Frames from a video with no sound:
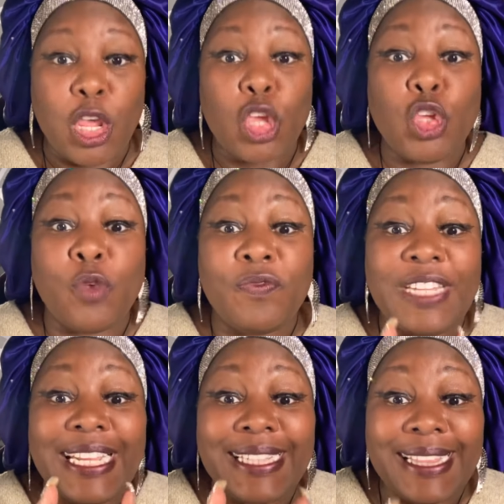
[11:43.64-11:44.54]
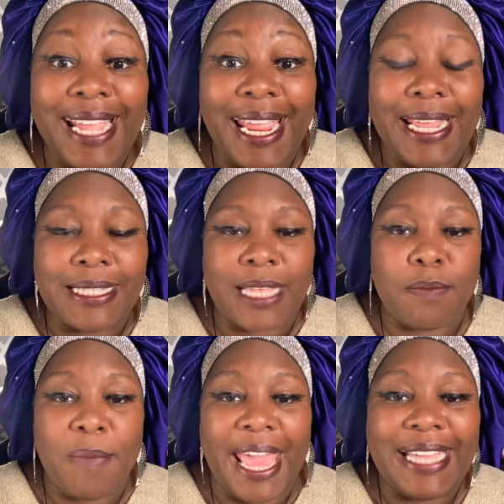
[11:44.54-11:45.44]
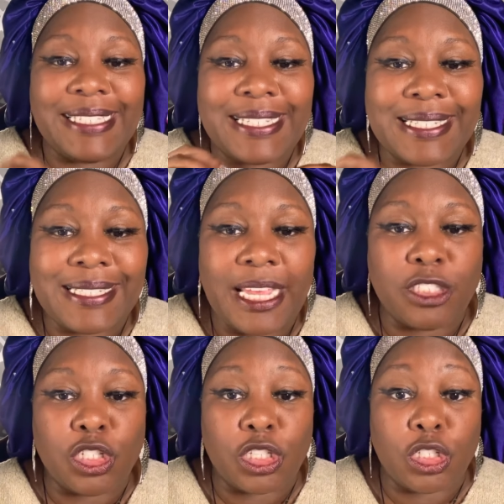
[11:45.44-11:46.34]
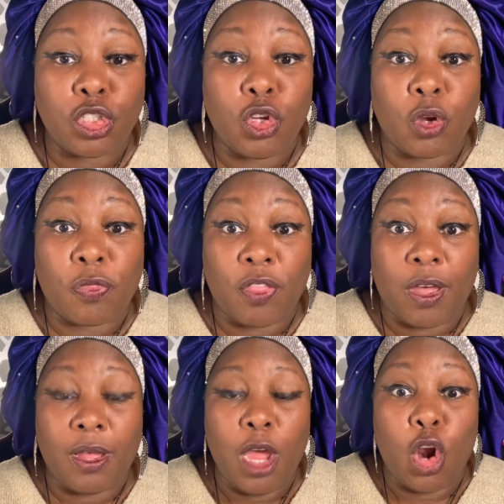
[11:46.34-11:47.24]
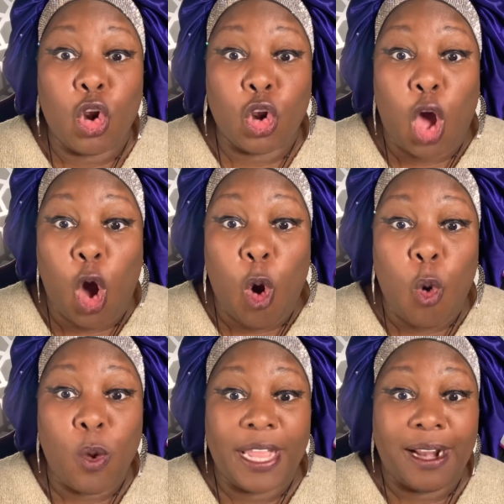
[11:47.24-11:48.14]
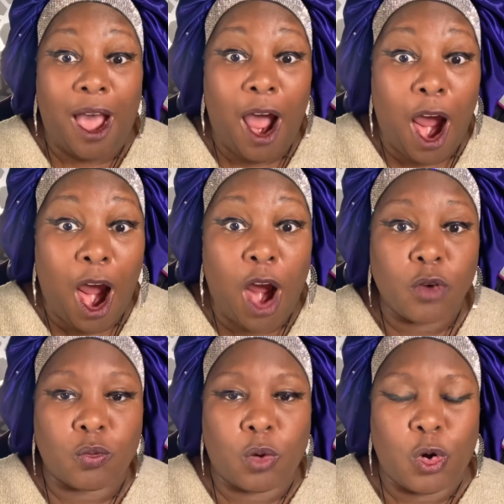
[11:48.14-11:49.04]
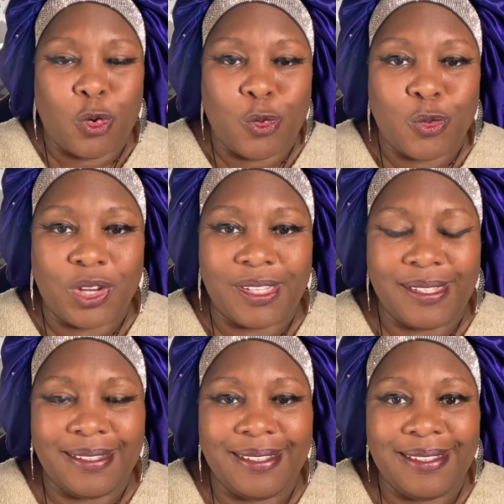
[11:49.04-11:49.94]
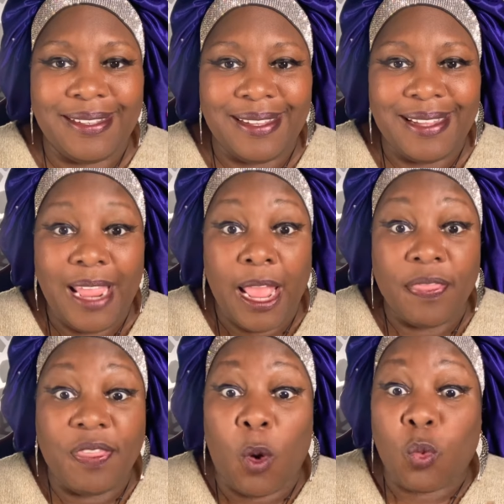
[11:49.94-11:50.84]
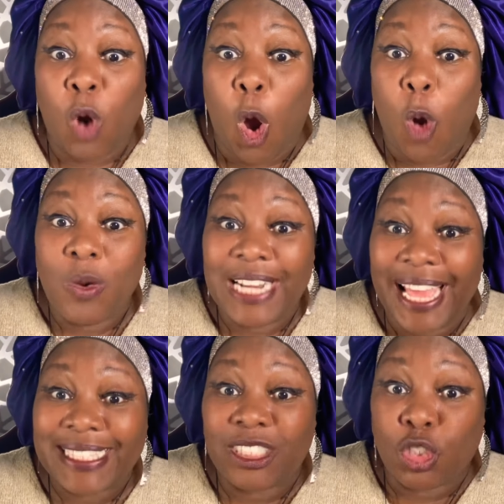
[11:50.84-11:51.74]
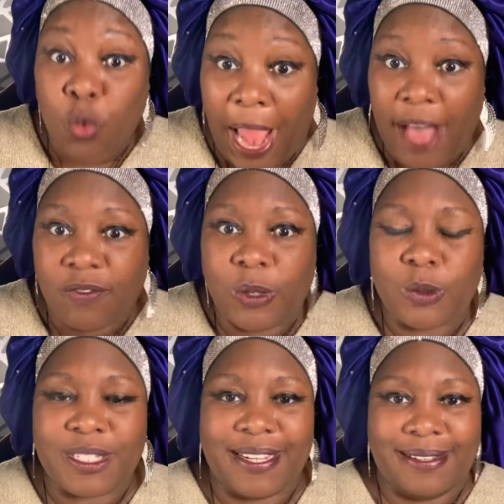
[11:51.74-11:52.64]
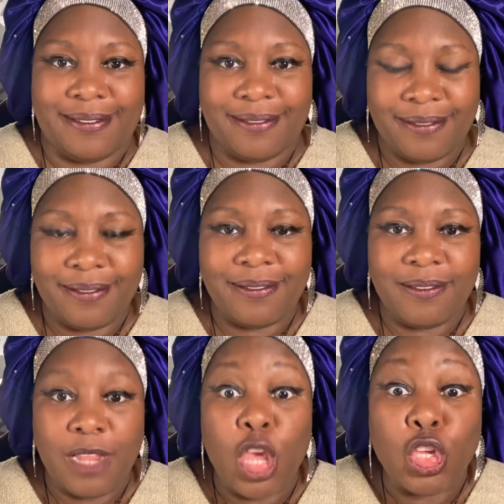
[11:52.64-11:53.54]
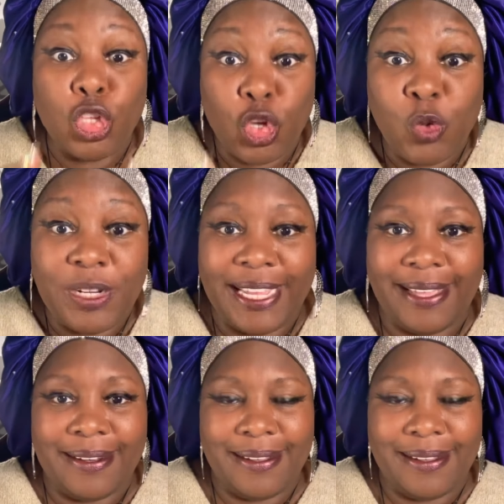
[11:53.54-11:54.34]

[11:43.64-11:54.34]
You've did things and made decisions and took the long and the hard road. The road less traveled you did.